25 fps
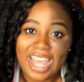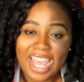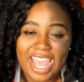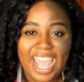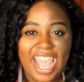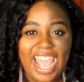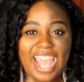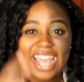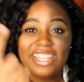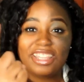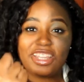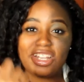
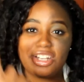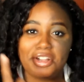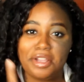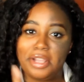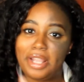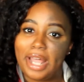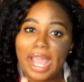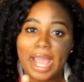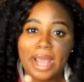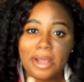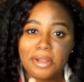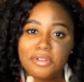And the
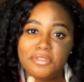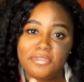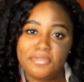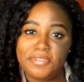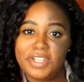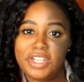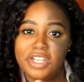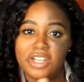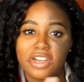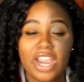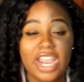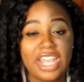clown
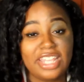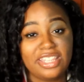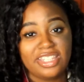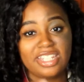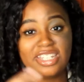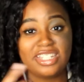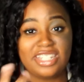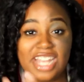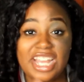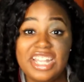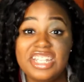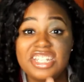fear and the
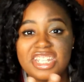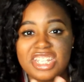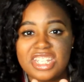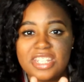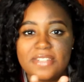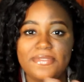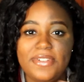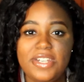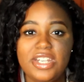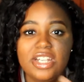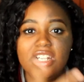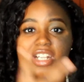dentist
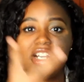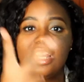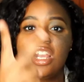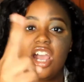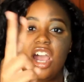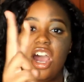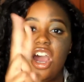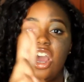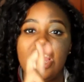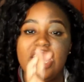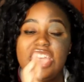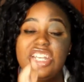fear
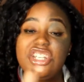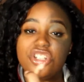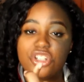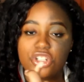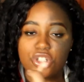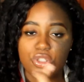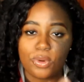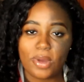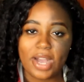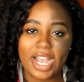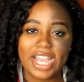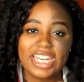are
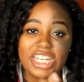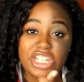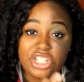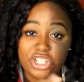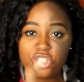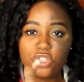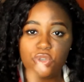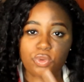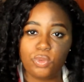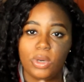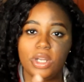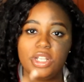intertwined
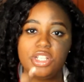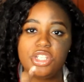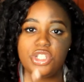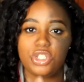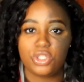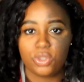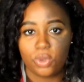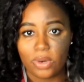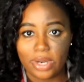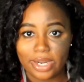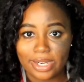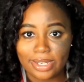into one
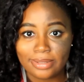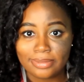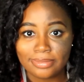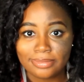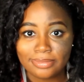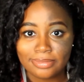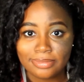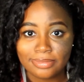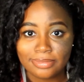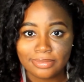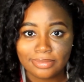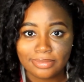story,
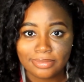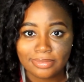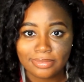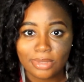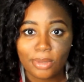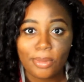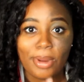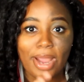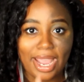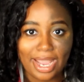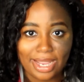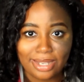
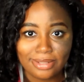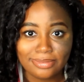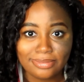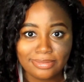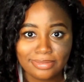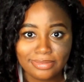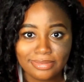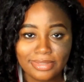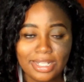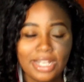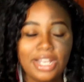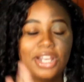okay?
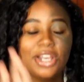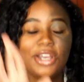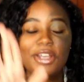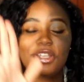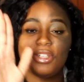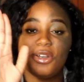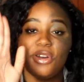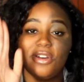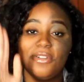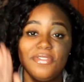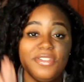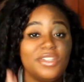
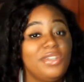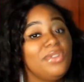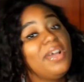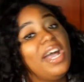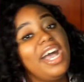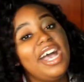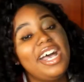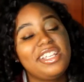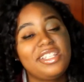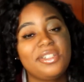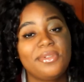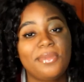So if you
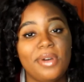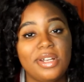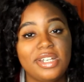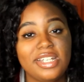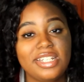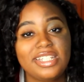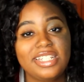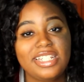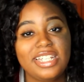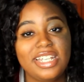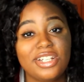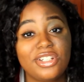guys wanna
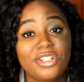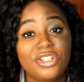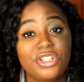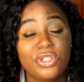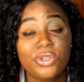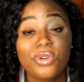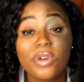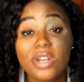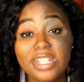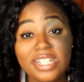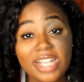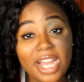see a
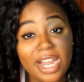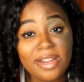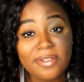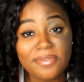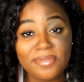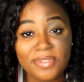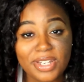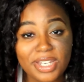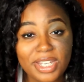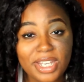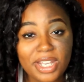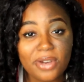story time
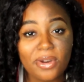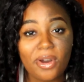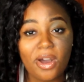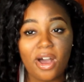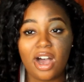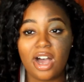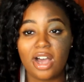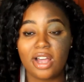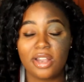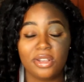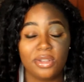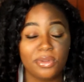video
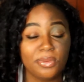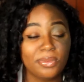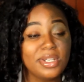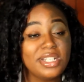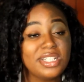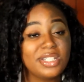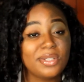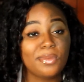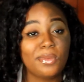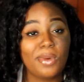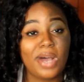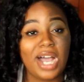on the
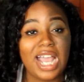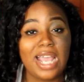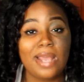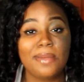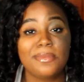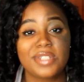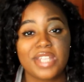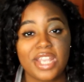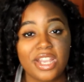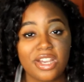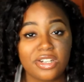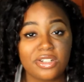reason why I'm
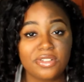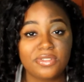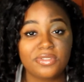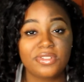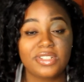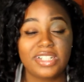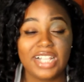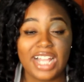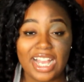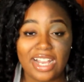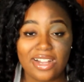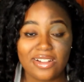scared of
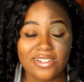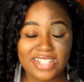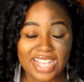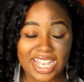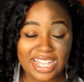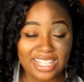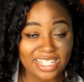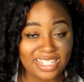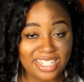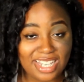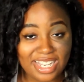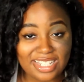clowns
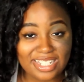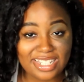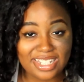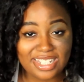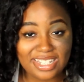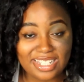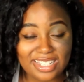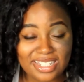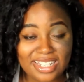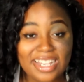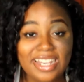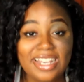and the
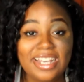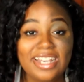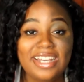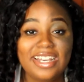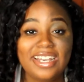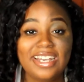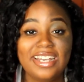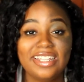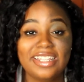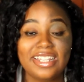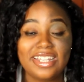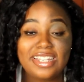dentist,
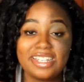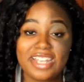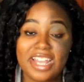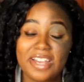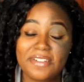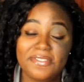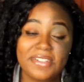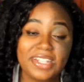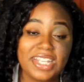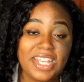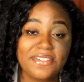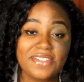then
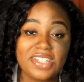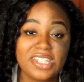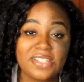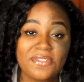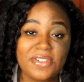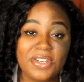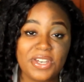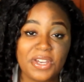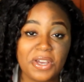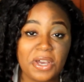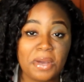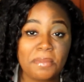definitely give this
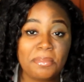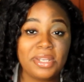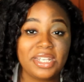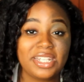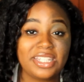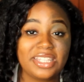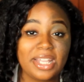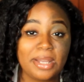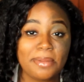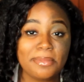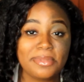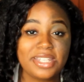video a big
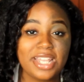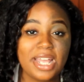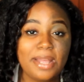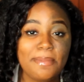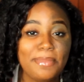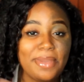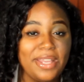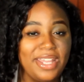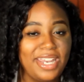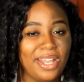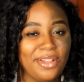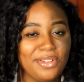thumbs
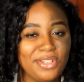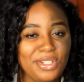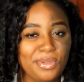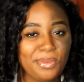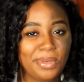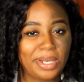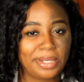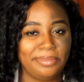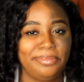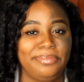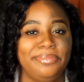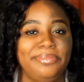up and I'll do one.